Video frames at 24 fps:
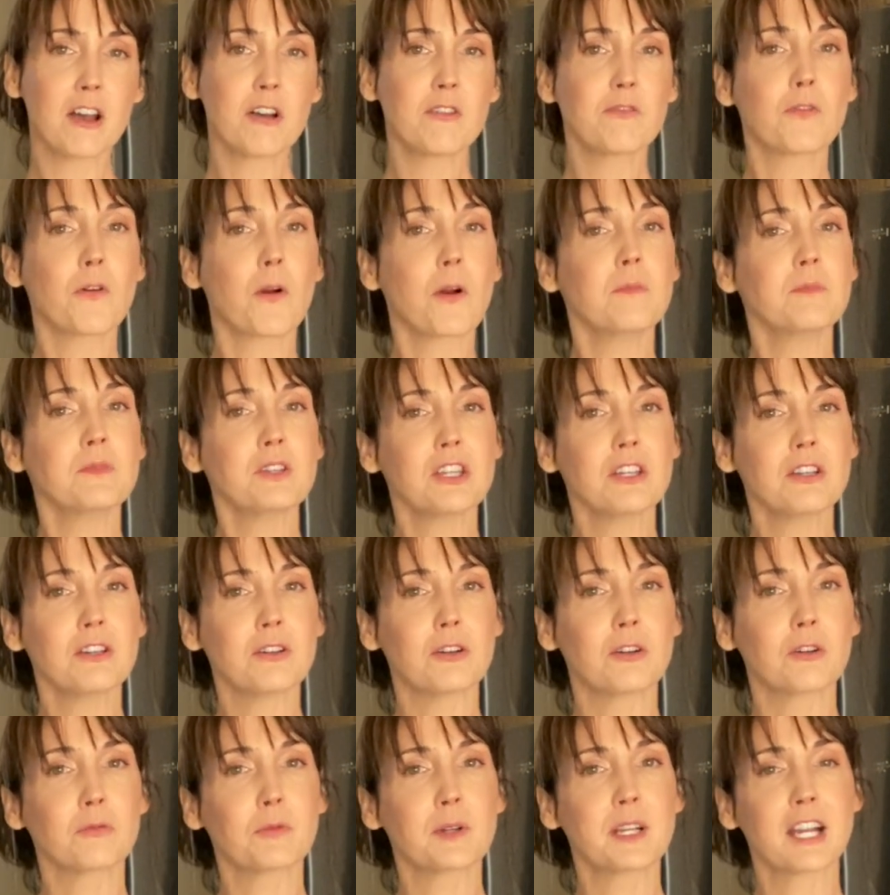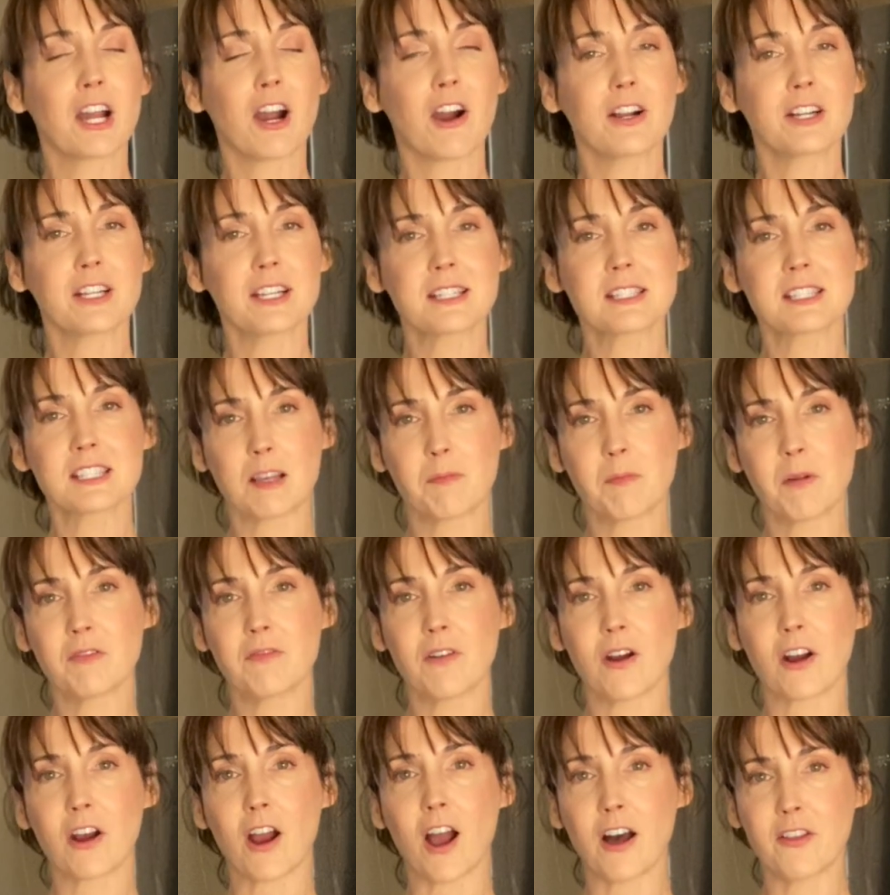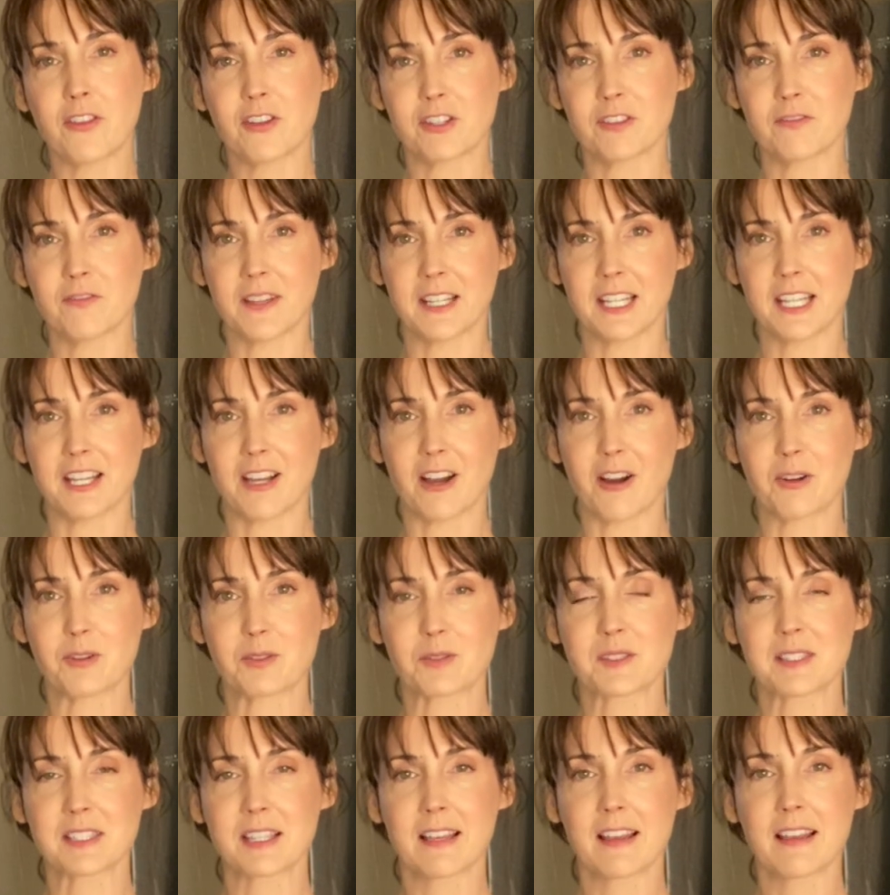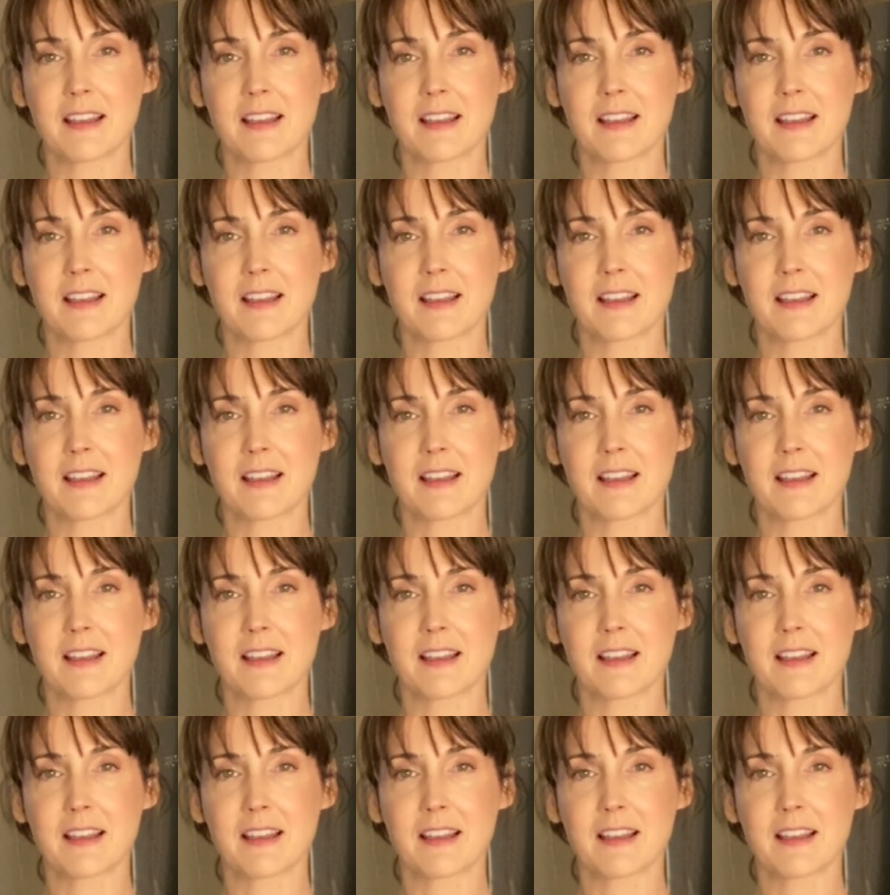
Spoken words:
from you regarding some of our other videos.